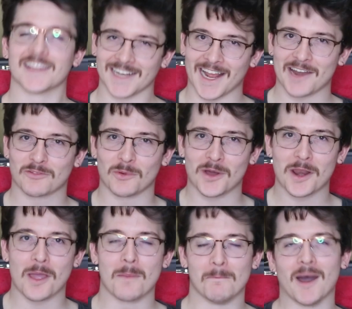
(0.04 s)
G'day
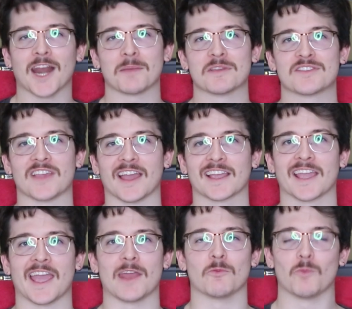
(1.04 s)
everyone, my name is
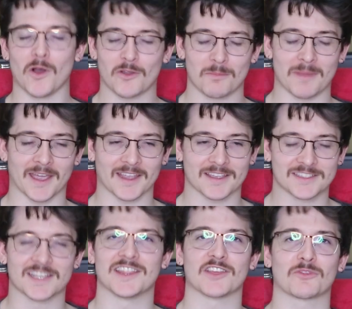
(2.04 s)
Zach, and welcome back
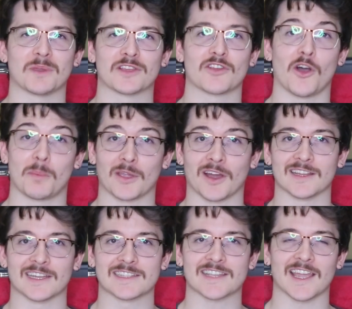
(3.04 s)
to this week's Hobby
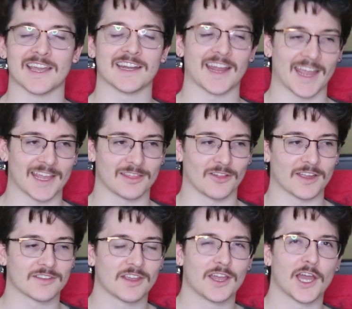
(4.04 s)
Highlights and
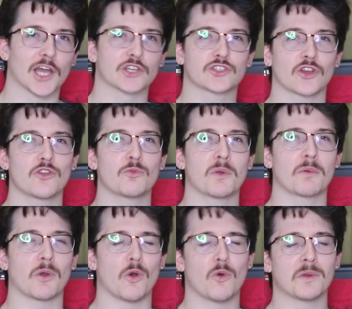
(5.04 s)
Headlines, a show
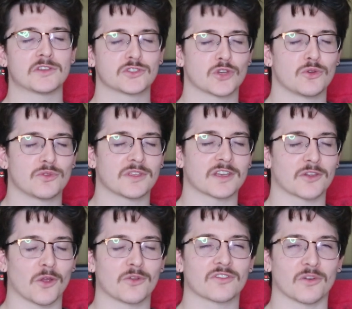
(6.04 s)
where we're always 2 thin
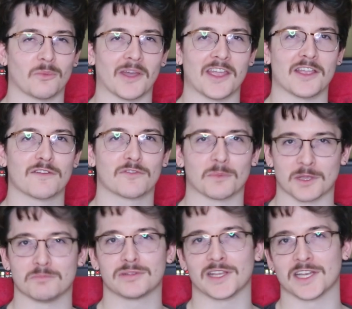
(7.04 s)
coats away from a
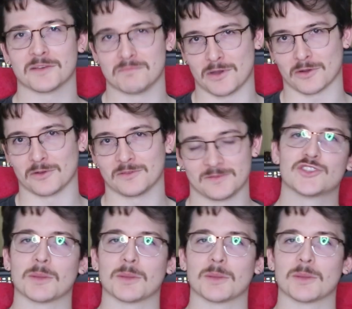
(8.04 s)
completed model.